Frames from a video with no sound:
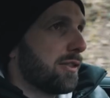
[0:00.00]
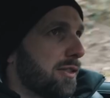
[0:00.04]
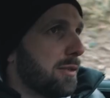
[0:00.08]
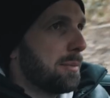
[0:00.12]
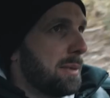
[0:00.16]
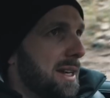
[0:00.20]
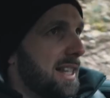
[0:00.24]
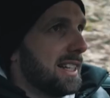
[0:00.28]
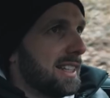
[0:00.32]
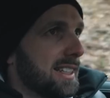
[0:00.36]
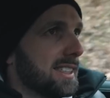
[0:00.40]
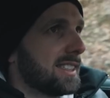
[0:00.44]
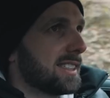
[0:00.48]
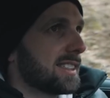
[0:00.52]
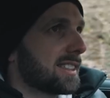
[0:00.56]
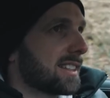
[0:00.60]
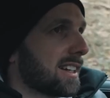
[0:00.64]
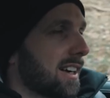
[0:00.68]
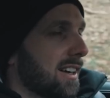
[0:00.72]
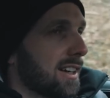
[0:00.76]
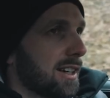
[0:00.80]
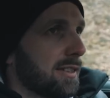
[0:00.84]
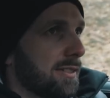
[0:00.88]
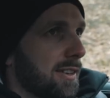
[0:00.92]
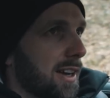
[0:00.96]
for me, this is
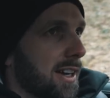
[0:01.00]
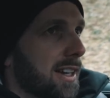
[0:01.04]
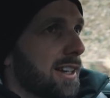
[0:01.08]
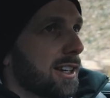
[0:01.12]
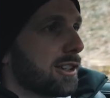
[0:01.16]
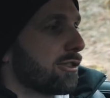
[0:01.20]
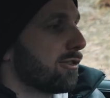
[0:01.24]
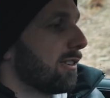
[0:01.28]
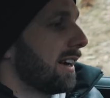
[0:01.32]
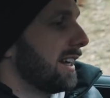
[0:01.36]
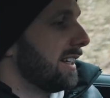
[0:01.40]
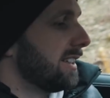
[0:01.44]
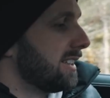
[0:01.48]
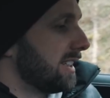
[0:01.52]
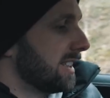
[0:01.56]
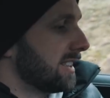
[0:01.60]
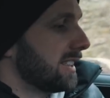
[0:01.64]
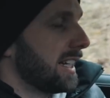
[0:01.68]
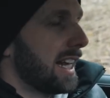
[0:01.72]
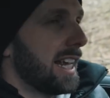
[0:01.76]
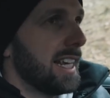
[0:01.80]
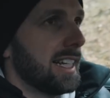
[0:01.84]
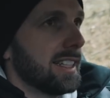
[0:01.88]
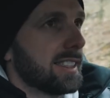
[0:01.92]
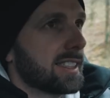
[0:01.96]
kind of like a
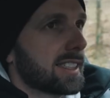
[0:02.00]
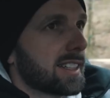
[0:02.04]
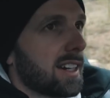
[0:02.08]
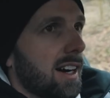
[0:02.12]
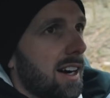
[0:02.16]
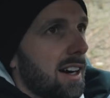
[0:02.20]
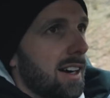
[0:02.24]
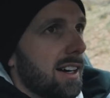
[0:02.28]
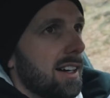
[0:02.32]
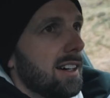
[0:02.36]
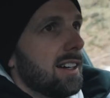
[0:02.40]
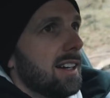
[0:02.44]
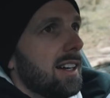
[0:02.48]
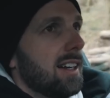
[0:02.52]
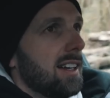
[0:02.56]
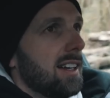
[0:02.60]
greatest hits car.